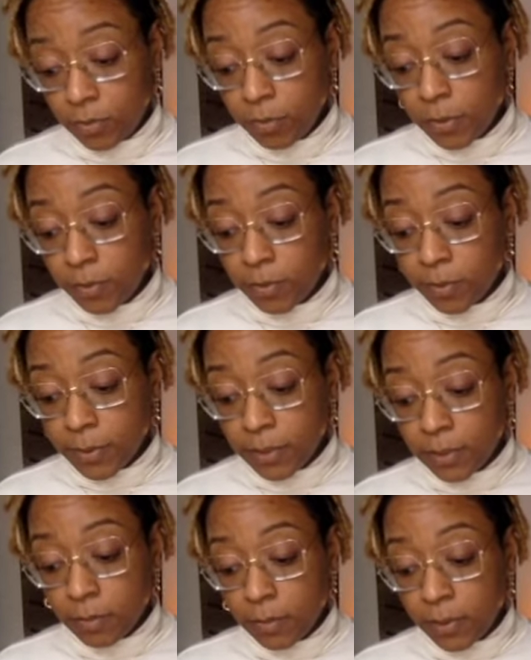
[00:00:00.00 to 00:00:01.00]
too many
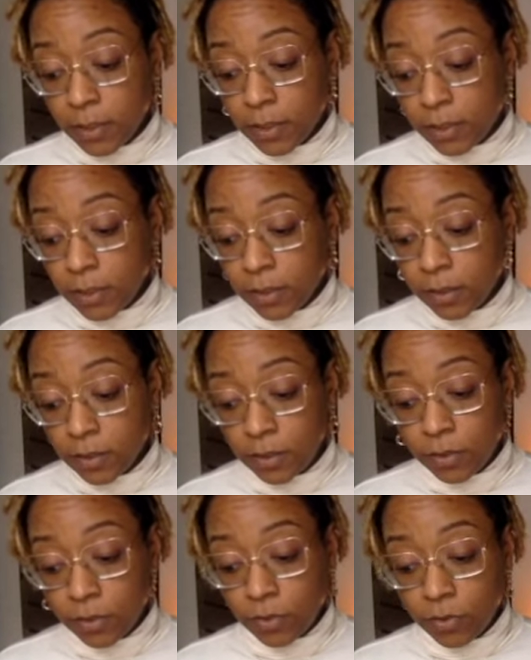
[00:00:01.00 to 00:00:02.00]

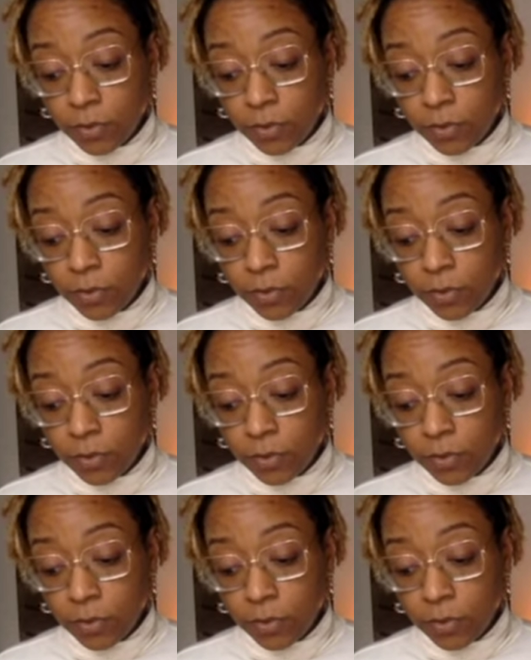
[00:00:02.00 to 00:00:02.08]
responsibilities,